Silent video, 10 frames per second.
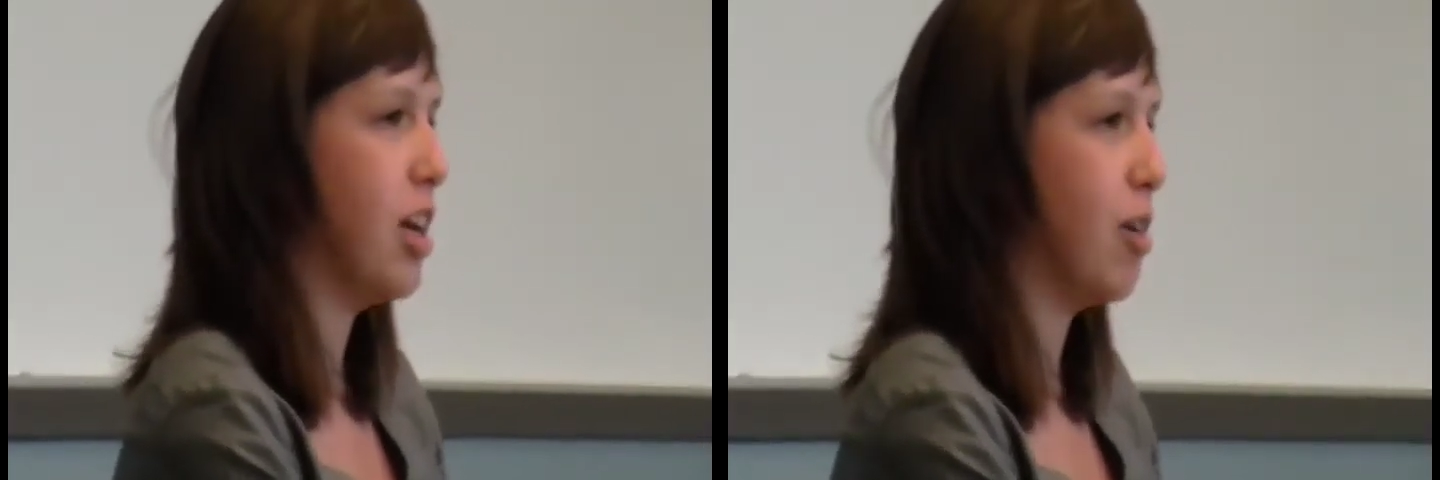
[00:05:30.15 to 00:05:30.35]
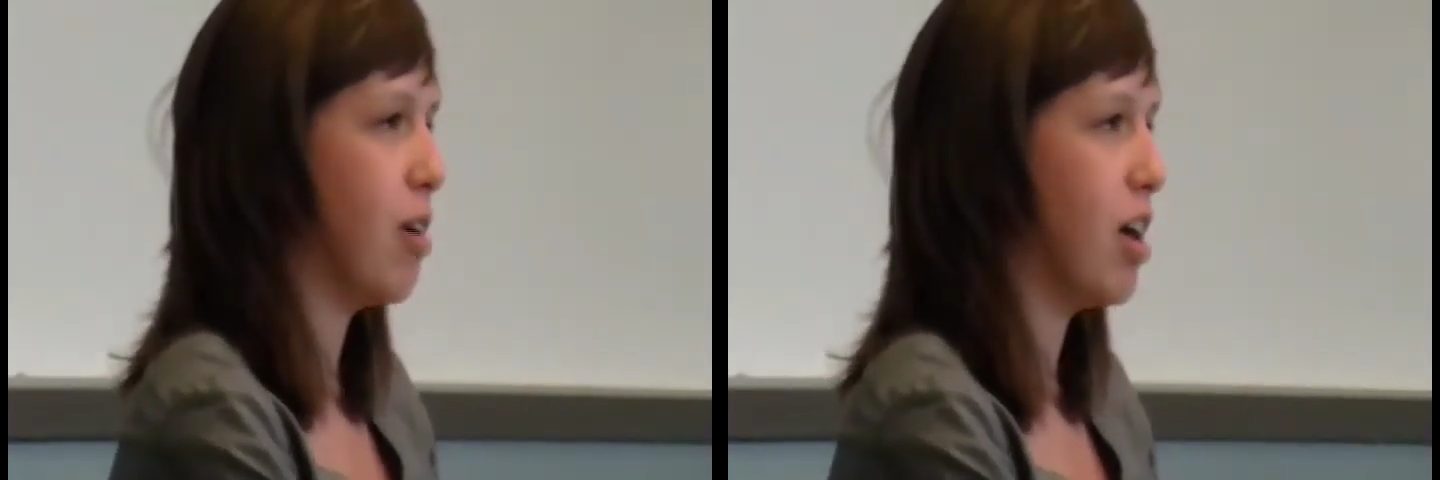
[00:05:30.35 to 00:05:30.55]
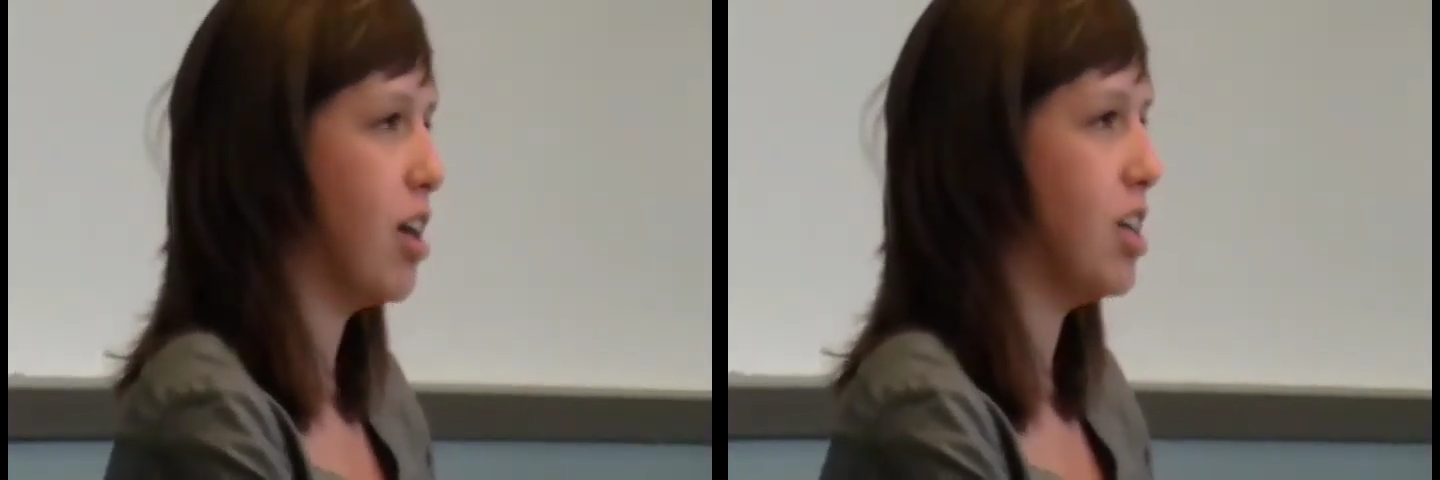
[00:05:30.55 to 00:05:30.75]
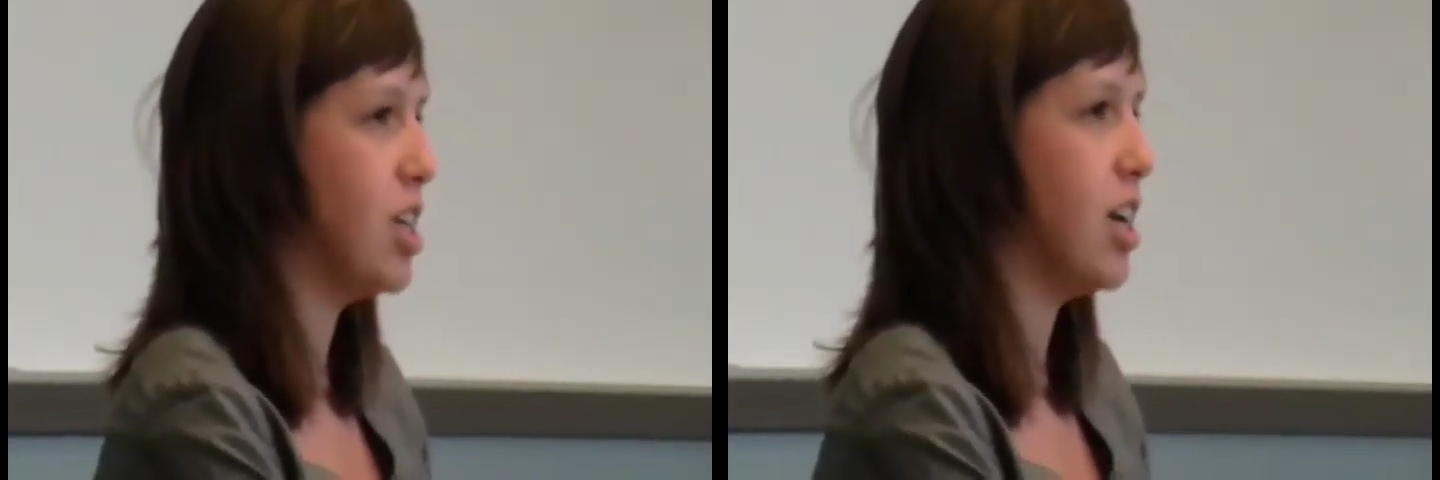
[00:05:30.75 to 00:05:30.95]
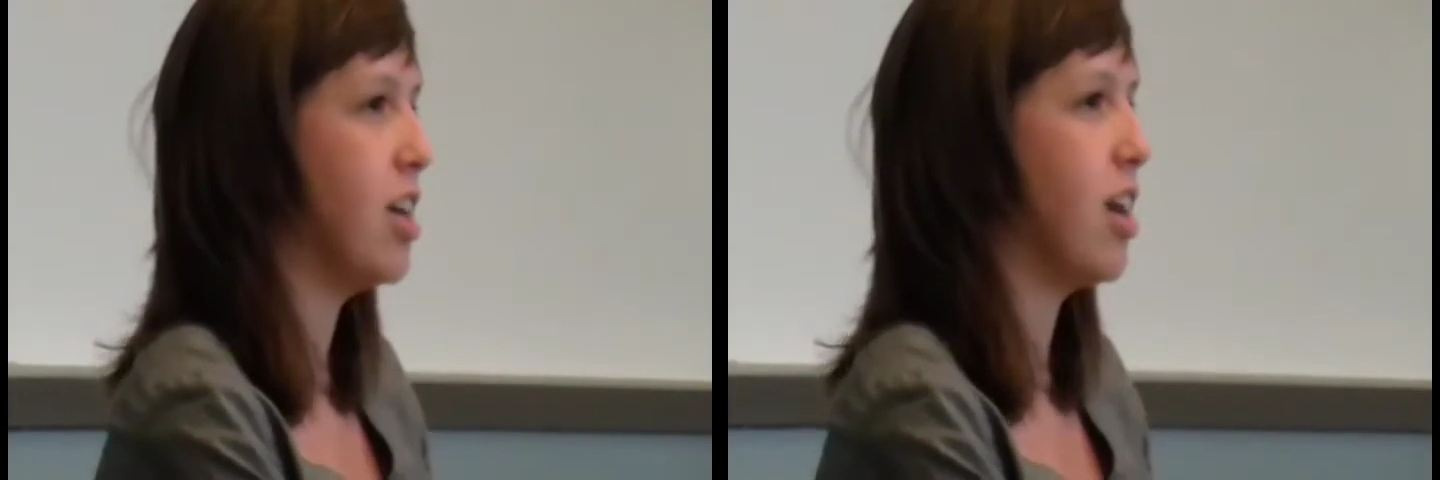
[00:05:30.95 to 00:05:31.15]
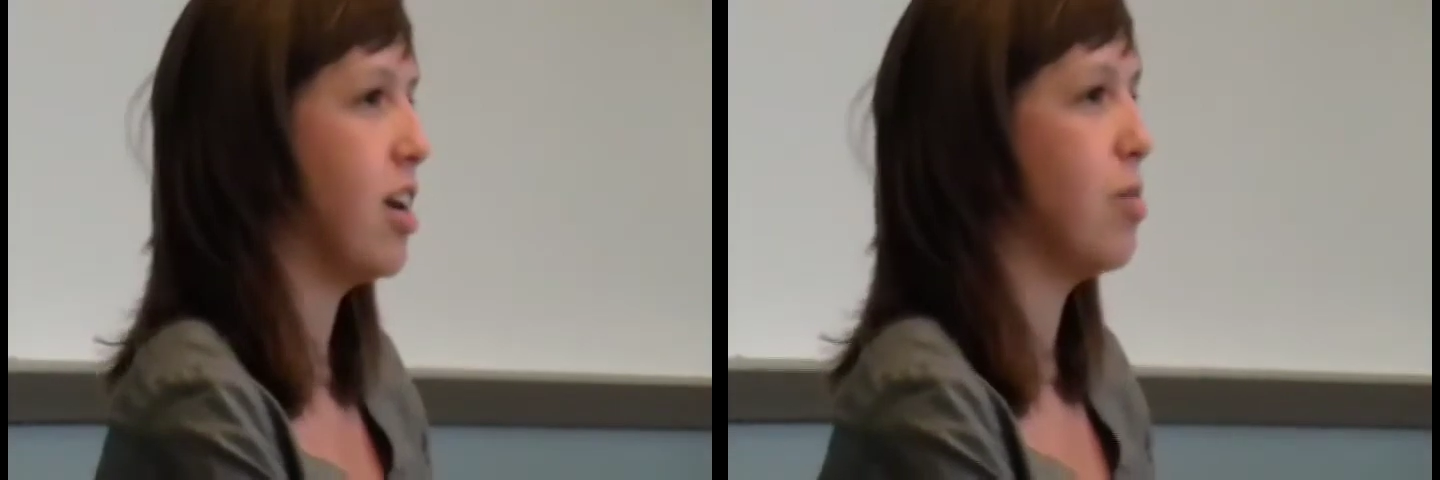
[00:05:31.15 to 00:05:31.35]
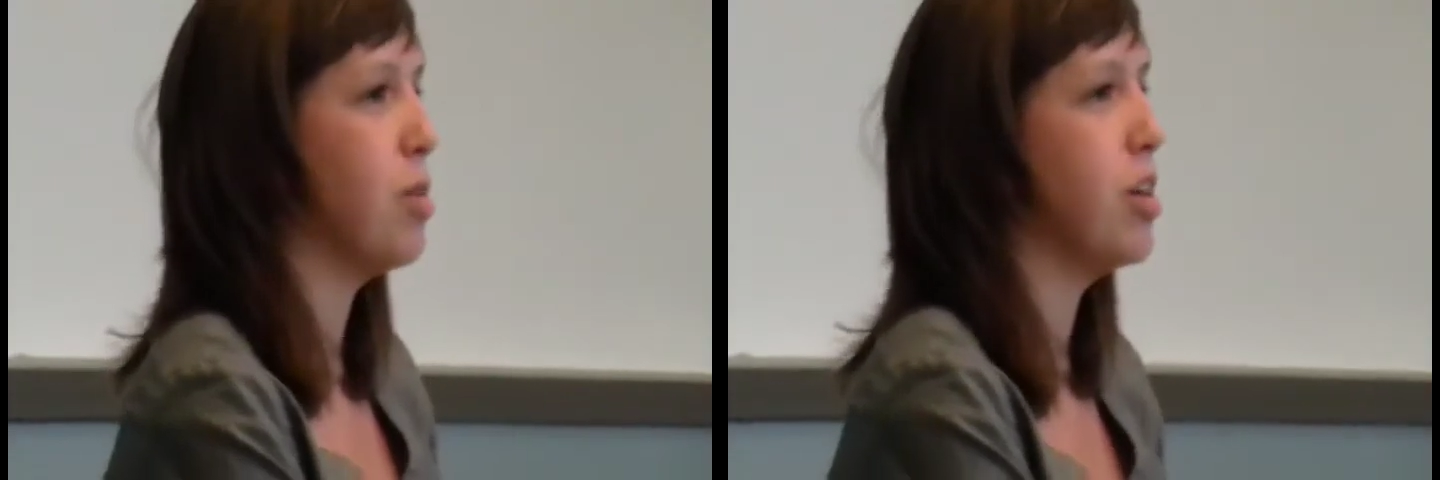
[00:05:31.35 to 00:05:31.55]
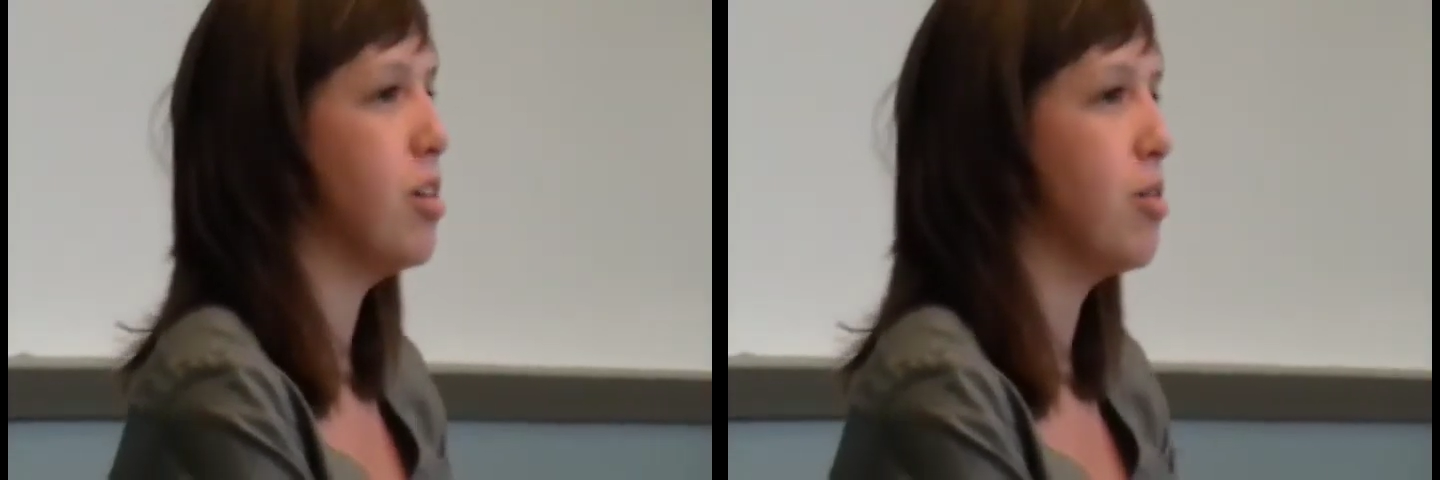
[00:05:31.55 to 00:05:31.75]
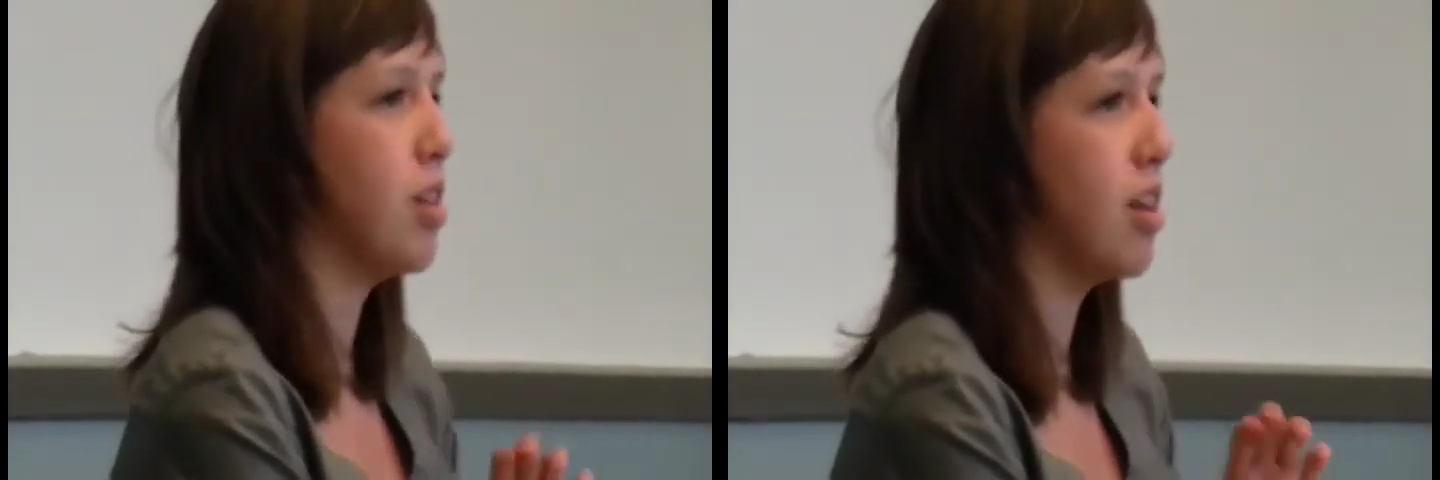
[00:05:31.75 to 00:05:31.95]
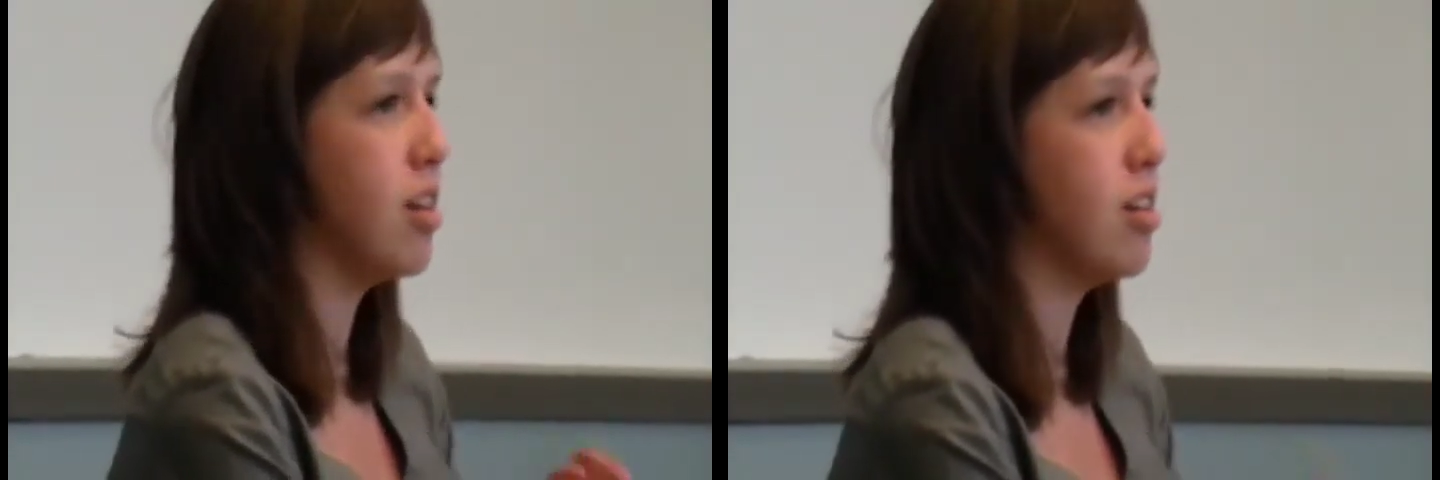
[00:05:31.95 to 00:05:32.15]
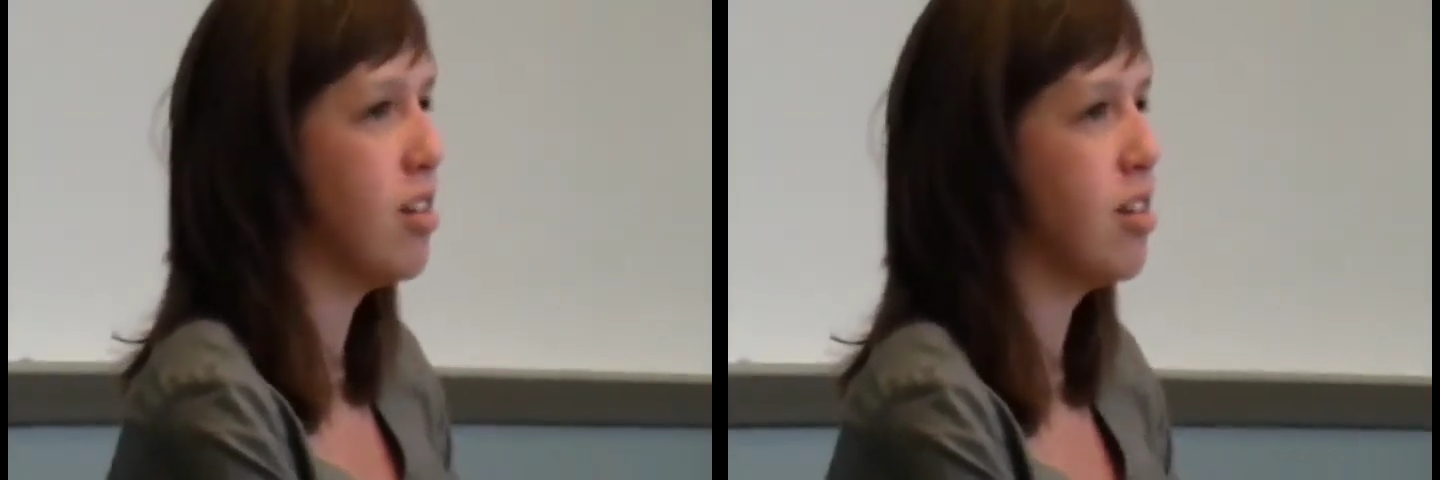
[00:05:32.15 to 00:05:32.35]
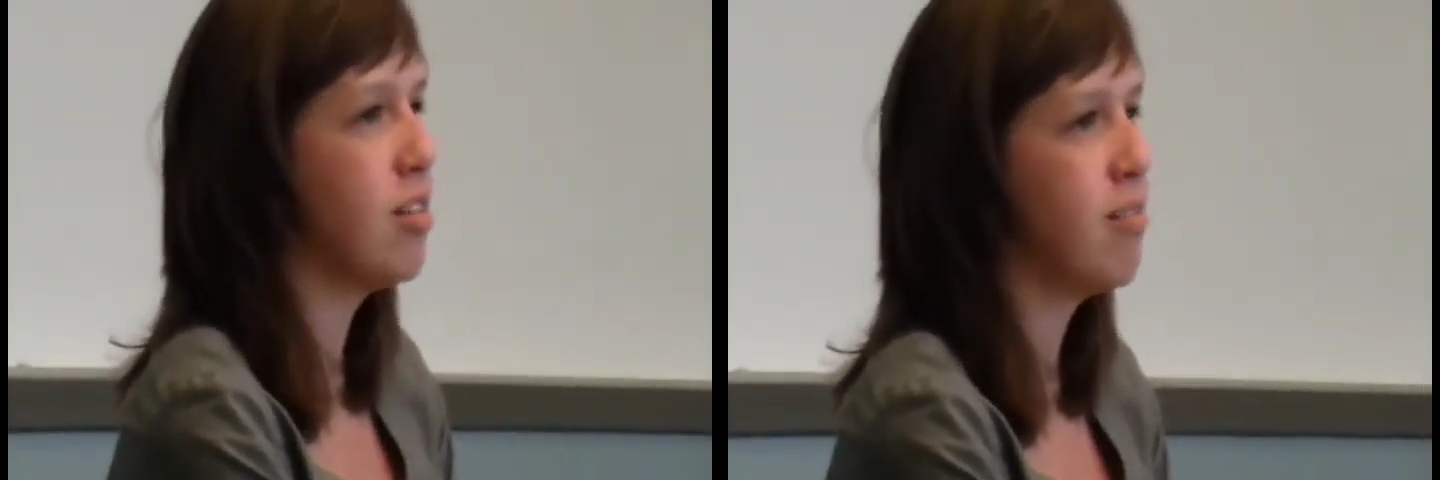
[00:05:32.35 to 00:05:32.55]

eating well and sharing that experience with others.